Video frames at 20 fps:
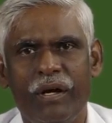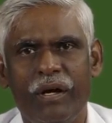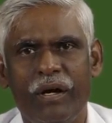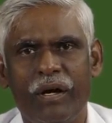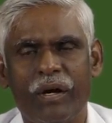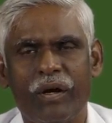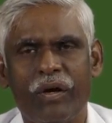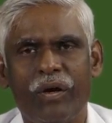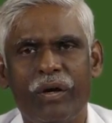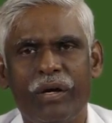
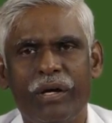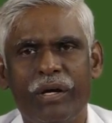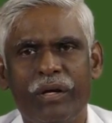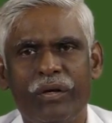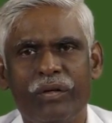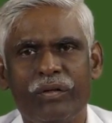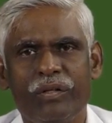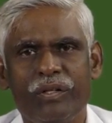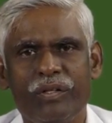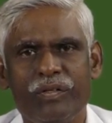According
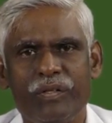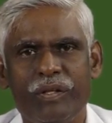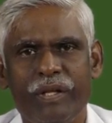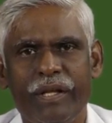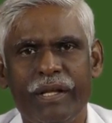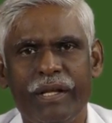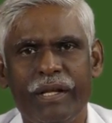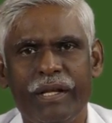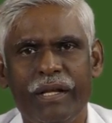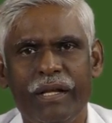to this
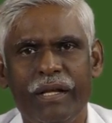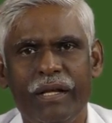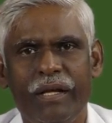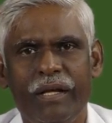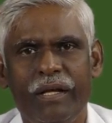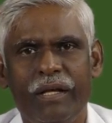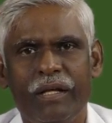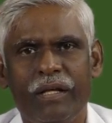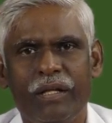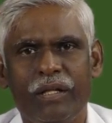theory,
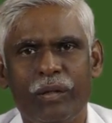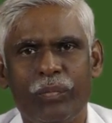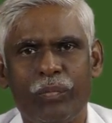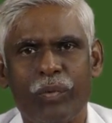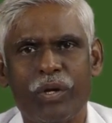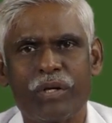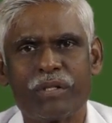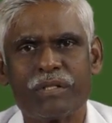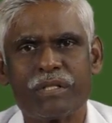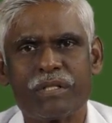the
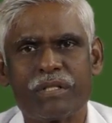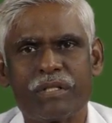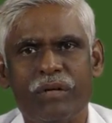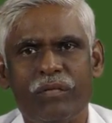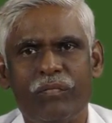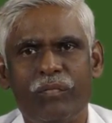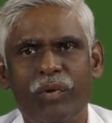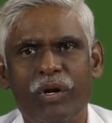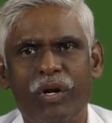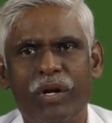process
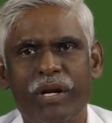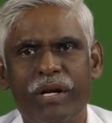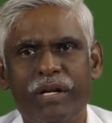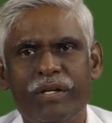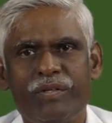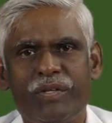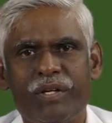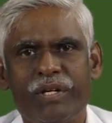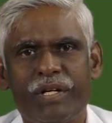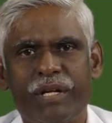of
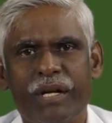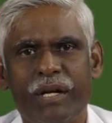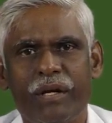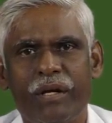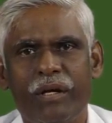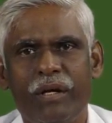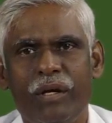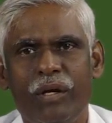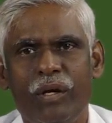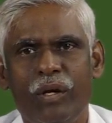modernization